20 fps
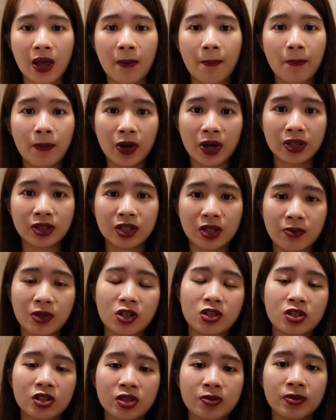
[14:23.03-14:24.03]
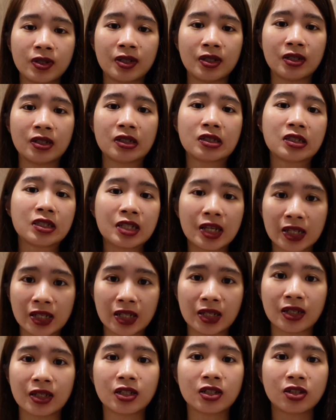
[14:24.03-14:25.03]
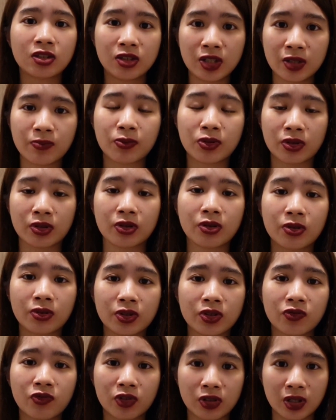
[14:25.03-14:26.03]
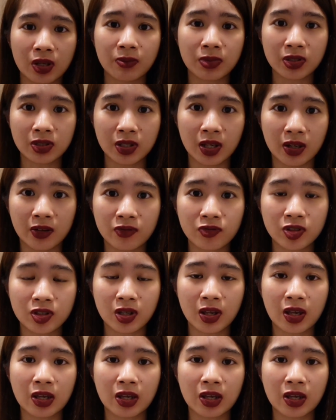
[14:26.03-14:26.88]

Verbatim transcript: But they may just be digging deeper holes for themselves,